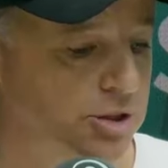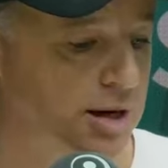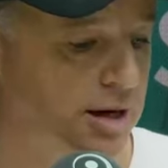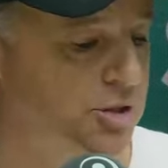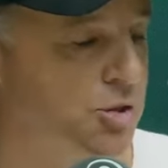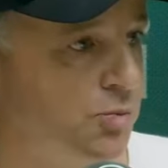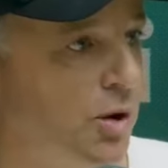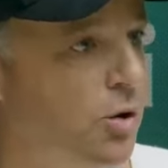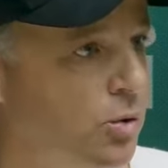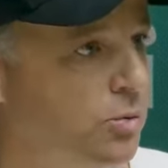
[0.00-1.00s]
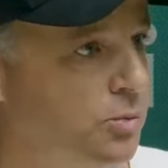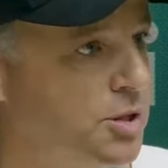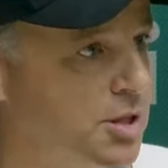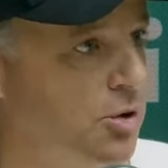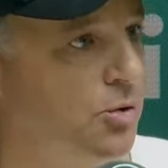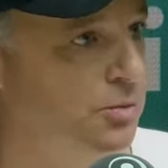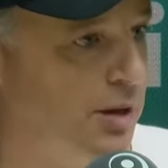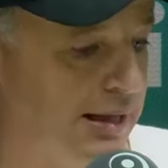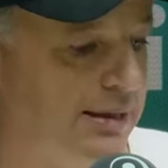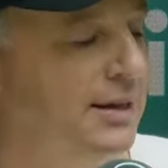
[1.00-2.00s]
Jadeja's role was
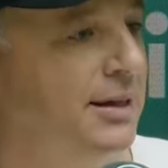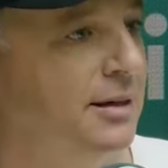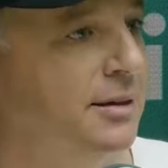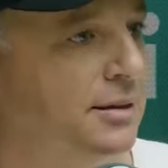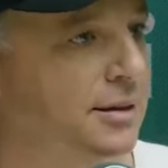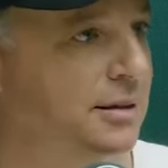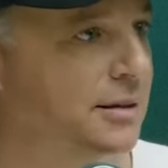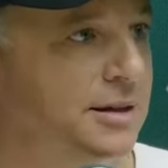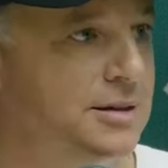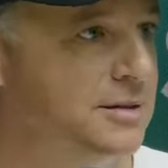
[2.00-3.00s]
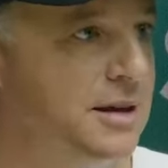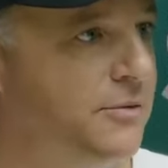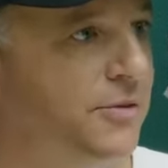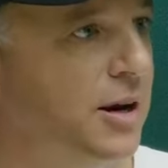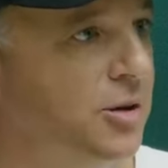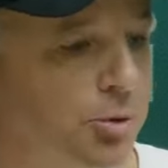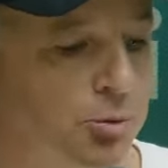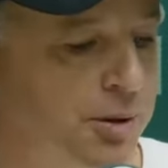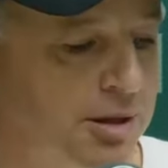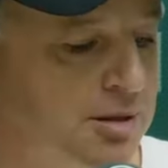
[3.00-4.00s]
so clear that he's
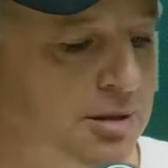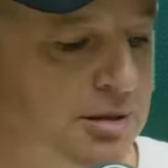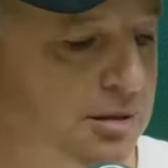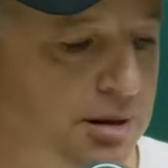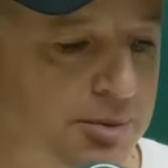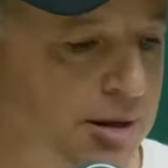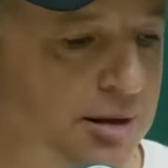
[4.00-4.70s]
invaluable because, I